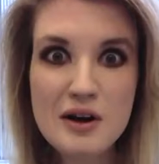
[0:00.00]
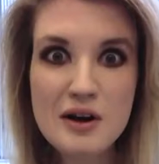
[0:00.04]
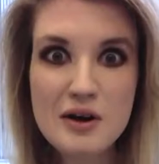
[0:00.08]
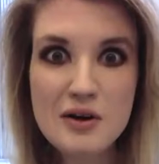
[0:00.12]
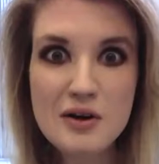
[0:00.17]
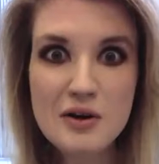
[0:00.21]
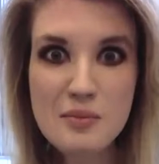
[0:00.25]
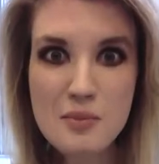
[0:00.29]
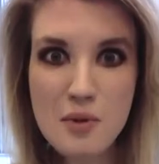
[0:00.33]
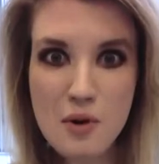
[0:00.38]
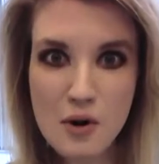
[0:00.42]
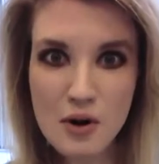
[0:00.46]

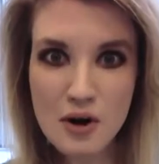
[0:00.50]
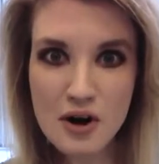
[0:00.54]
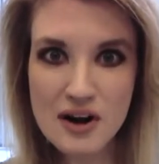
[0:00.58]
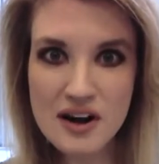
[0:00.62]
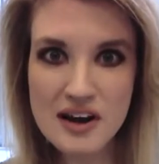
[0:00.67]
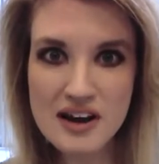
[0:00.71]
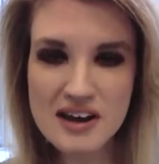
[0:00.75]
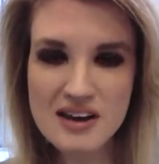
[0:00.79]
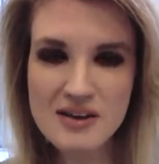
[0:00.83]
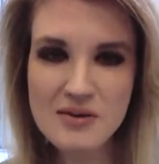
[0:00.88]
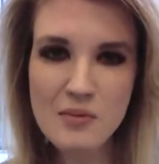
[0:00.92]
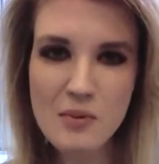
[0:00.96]
Good
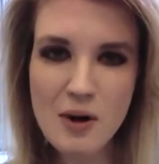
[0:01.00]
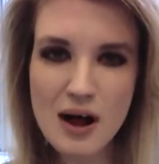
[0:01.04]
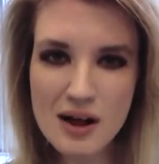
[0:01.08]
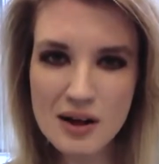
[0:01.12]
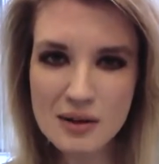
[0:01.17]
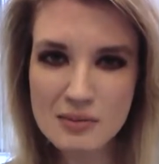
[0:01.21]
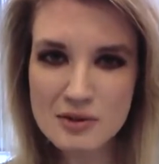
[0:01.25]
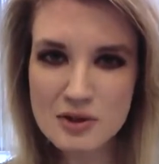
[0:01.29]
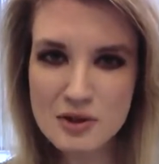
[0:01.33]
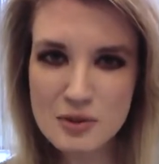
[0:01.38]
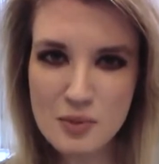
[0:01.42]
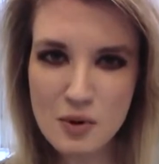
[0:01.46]
morning and
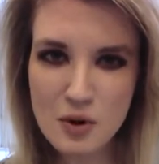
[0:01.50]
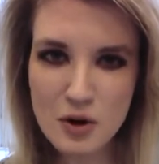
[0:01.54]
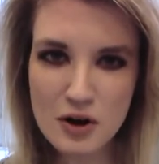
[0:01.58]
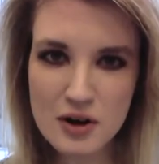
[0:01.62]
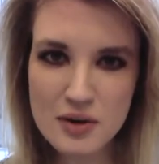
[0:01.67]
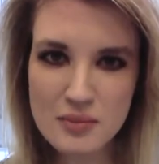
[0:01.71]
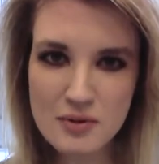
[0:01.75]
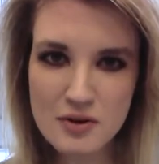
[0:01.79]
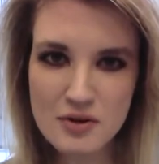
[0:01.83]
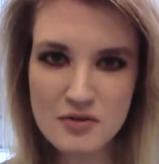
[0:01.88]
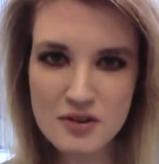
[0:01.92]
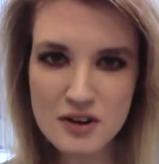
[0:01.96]
welcome to
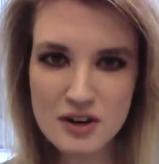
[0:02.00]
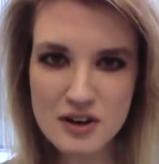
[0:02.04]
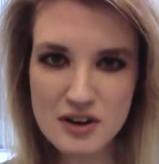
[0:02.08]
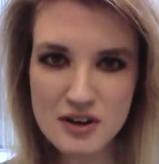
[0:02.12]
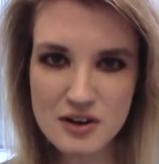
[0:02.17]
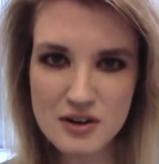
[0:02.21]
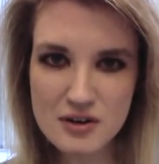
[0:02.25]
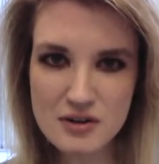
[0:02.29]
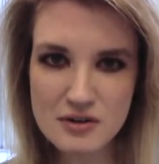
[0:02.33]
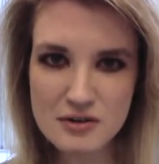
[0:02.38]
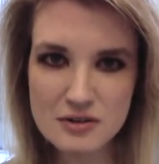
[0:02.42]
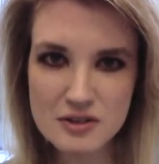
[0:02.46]
Morning Movie
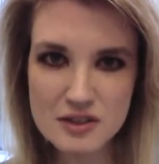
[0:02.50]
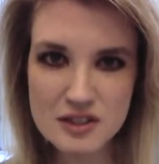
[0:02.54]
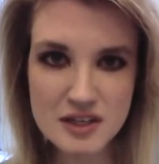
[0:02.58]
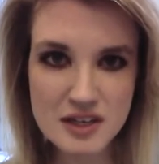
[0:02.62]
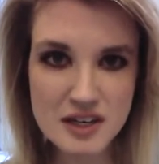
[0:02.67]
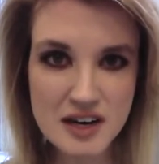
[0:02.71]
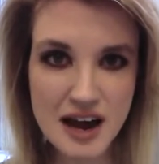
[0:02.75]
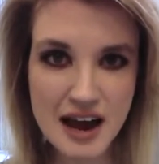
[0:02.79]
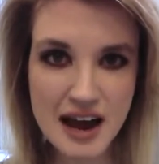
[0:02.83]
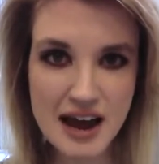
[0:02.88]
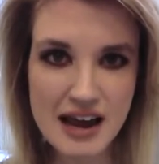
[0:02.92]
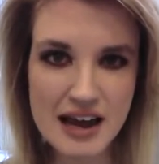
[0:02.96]
News.
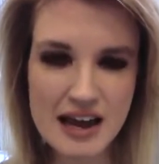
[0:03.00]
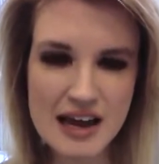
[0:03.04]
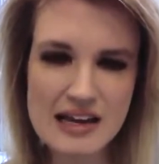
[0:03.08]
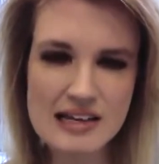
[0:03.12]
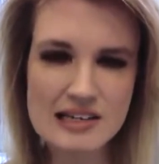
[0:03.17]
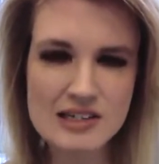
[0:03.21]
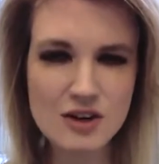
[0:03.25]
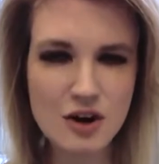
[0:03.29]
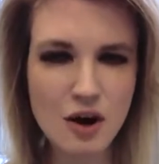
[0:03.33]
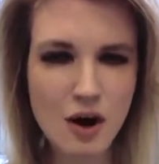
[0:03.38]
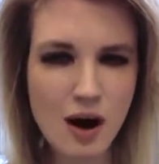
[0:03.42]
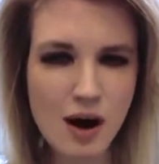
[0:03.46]
Today
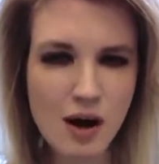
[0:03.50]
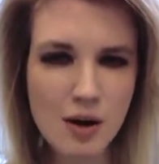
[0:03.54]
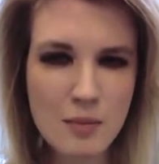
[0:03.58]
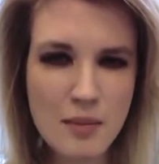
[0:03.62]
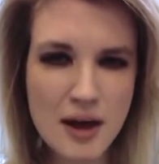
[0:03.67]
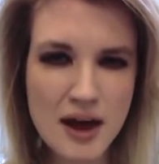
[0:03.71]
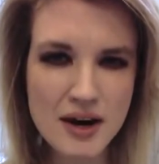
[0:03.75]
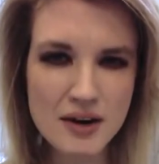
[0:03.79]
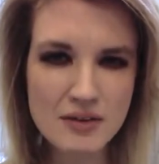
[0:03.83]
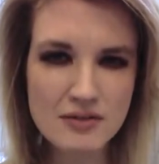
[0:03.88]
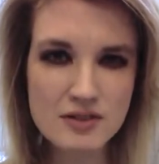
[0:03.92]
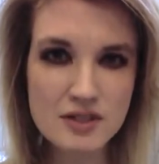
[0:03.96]
is an All
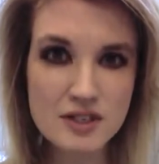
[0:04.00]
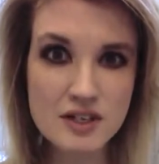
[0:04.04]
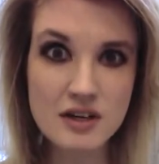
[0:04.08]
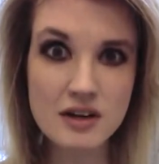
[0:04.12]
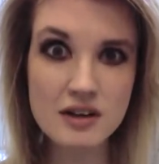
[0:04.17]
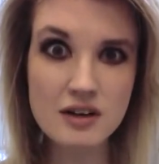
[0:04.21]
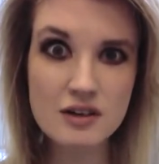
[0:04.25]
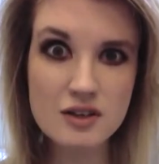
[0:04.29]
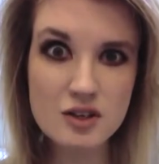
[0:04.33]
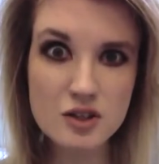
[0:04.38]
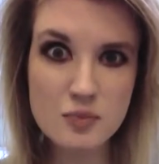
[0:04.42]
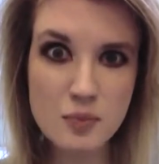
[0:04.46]
Man of
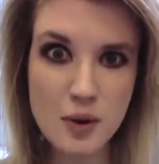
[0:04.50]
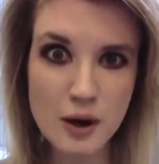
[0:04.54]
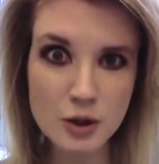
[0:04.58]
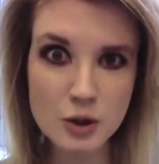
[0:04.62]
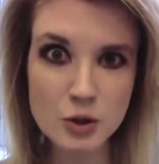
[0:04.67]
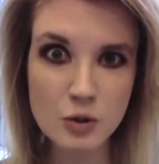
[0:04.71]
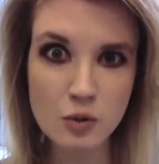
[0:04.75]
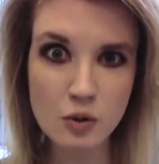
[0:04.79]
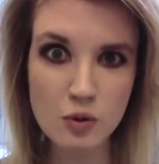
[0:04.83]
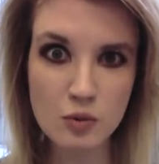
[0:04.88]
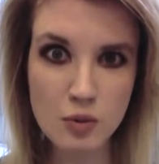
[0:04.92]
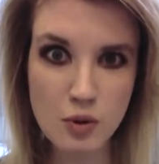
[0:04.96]
Steel
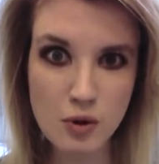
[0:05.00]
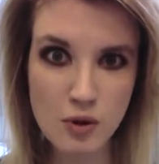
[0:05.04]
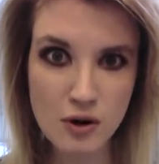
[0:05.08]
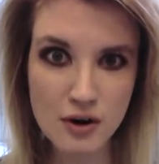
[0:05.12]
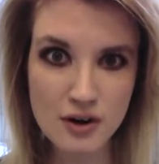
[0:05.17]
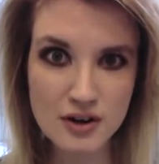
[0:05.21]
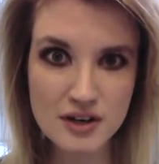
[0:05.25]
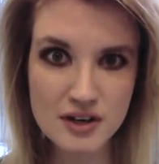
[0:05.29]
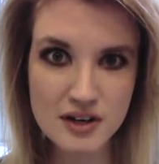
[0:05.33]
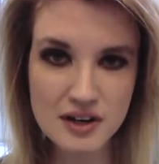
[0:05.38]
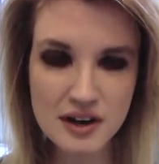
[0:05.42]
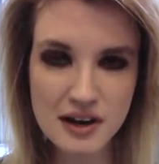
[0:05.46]
special
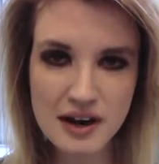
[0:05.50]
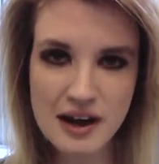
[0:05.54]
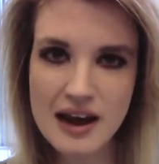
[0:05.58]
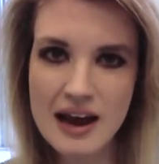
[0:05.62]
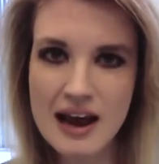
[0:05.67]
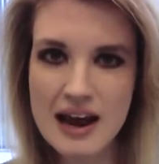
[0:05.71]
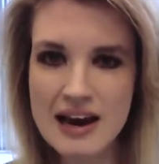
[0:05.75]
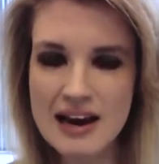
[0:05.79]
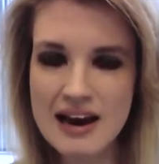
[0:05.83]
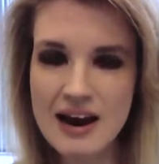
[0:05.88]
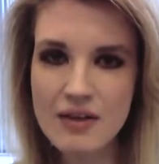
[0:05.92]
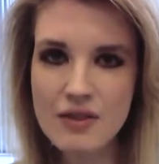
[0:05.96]
report.
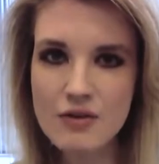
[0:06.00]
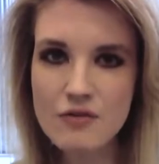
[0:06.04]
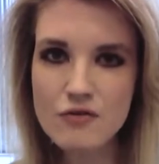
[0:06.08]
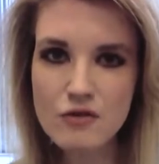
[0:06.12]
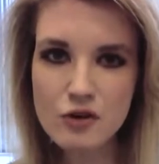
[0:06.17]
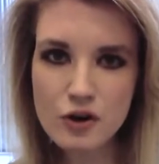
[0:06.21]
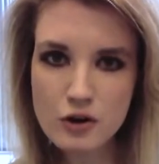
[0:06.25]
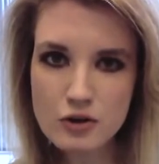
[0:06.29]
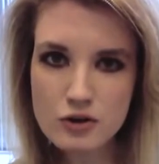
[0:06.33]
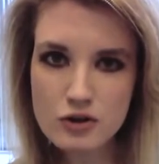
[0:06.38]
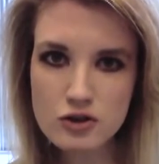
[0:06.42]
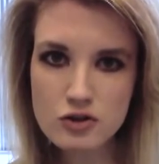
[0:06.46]
Now the
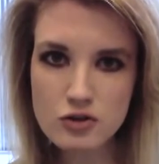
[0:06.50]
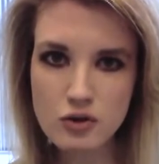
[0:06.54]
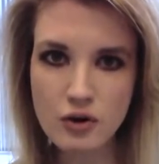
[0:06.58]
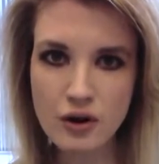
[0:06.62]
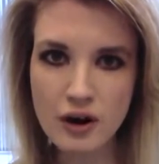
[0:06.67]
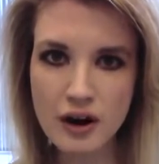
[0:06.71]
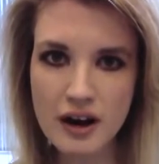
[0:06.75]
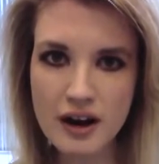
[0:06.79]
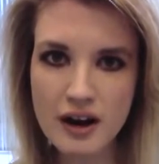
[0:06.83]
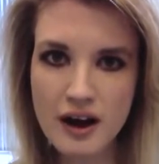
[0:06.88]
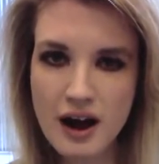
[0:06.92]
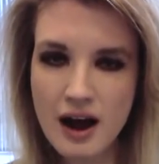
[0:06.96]
first
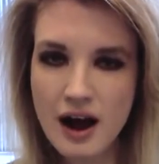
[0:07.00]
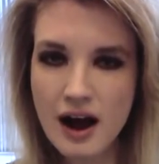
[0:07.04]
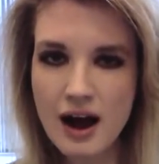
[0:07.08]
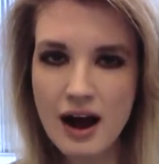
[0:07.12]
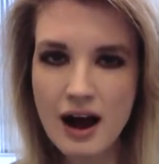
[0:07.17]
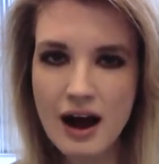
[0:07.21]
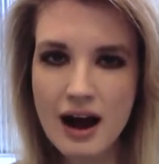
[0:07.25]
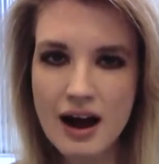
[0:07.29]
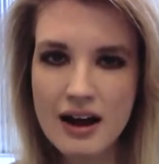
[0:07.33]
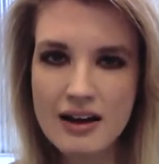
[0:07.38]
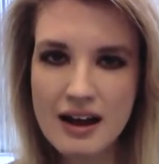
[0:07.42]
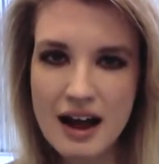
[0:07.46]
story
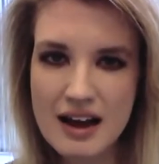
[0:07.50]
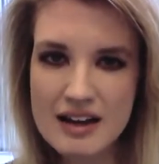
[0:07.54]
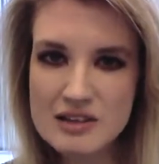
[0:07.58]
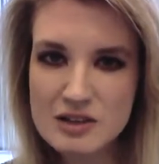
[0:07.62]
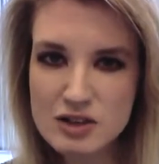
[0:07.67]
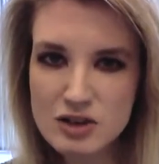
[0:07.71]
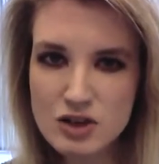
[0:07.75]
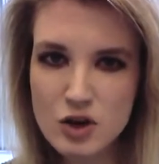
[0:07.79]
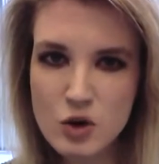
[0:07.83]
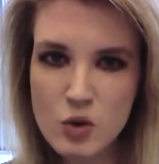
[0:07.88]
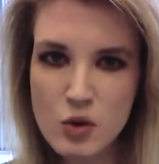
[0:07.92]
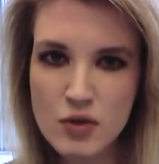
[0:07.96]

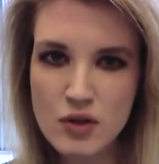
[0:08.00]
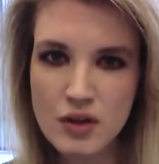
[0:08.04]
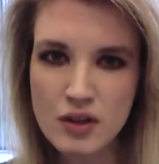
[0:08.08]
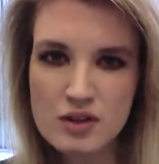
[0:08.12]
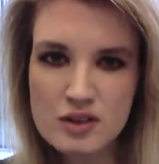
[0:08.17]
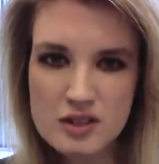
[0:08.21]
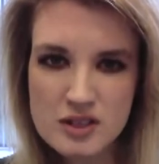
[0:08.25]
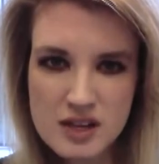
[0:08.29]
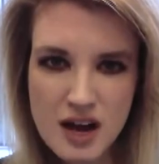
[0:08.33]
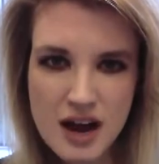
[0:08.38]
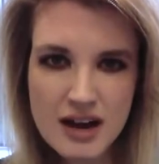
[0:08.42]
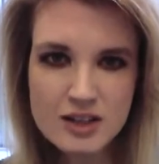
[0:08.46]
has to do with a
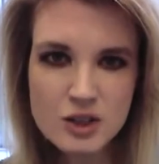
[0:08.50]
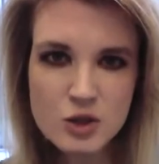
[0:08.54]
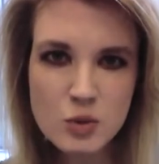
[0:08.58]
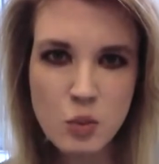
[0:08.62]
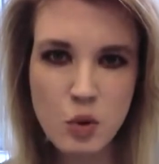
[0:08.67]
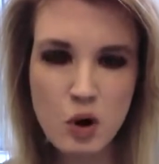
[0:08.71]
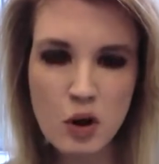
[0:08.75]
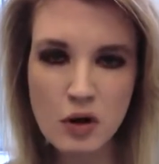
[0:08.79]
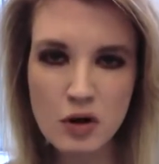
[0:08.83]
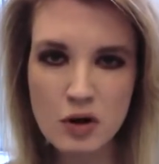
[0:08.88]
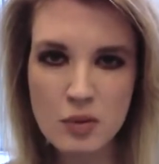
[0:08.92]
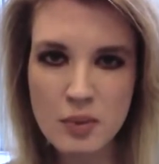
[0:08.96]
slight
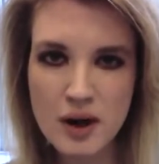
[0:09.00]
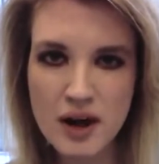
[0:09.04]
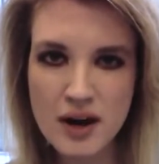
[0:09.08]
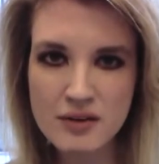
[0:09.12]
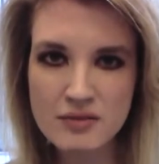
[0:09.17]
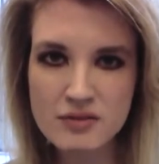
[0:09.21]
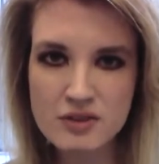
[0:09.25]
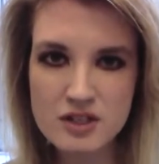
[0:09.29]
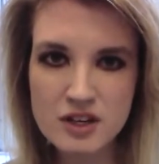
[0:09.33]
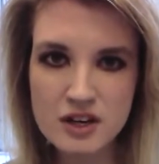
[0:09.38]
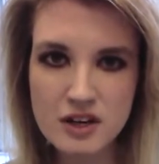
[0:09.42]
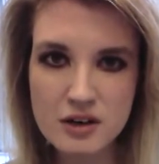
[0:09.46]
spoiler in Man
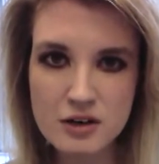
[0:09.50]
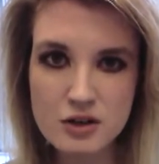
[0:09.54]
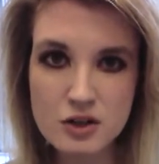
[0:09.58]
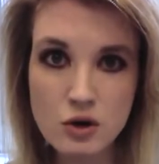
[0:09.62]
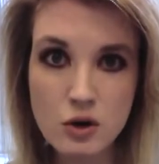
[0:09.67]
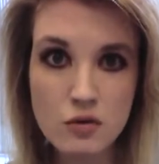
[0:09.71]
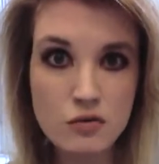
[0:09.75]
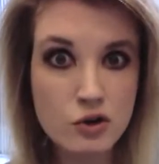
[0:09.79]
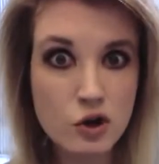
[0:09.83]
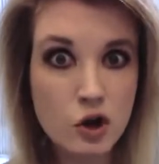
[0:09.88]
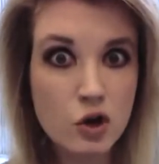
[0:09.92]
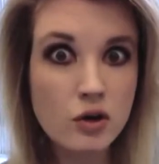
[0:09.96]
of Steel,
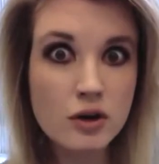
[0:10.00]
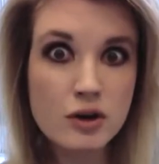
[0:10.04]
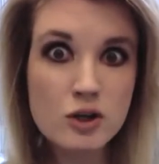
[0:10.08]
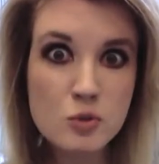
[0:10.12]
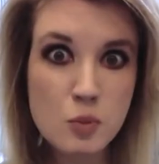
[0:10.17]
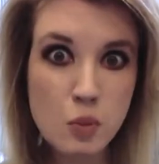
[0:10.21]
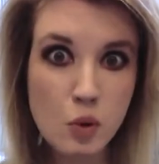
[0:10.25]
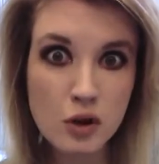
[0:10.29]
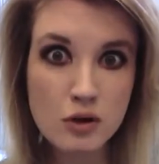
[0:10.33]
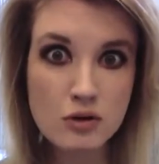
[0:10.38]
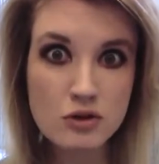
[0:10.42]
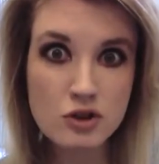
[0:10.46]
so if you don't like
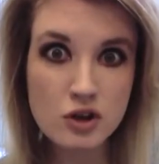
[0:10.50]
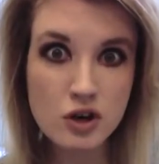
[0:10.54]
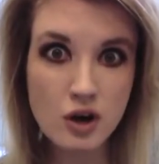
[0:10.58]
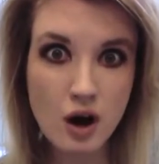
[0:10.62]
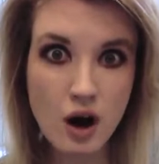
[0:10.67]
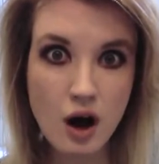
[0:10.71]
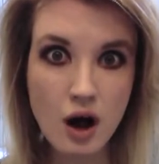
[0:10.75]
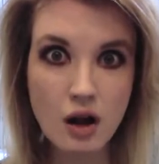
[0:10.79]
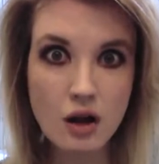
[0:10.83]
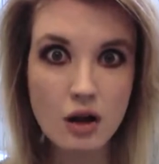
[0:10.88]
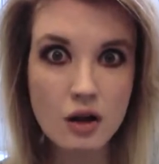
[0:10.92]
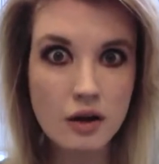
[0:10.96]
spoilers at
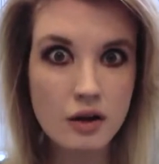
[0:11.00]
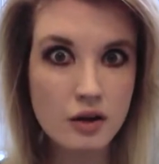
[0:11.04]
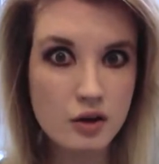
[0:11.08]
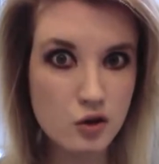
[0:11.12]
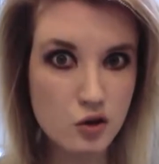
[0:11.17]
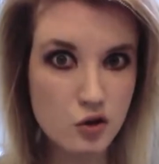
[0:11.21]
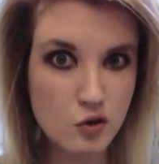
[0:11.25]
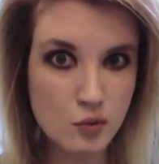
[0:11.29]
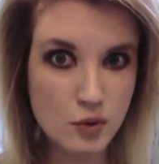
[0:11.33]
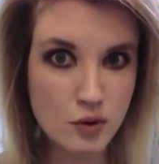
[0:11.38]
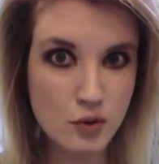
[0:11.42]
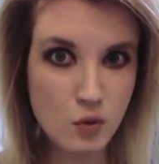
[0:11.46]
all,
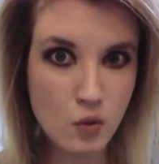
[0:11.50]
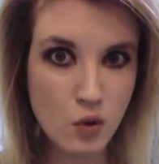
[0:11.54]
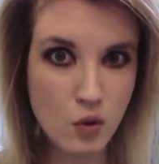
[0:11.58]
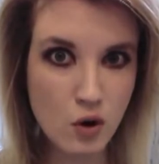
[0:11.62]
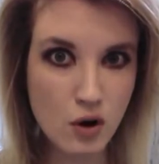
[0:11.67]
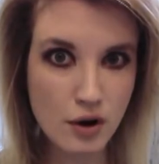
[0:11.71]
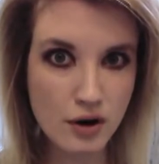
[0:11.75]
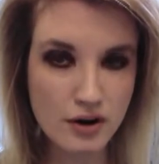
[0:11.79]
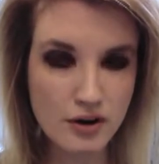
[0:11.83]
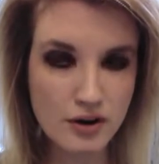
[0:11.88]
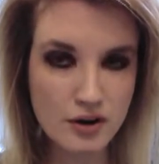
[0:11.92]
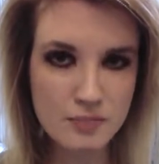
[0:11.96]
you've been
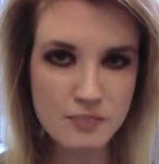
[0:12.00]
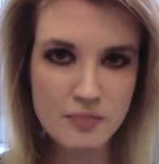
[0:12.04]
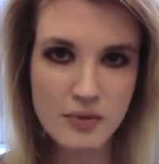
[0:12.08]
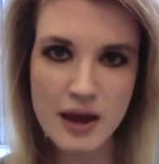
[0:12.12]
warned.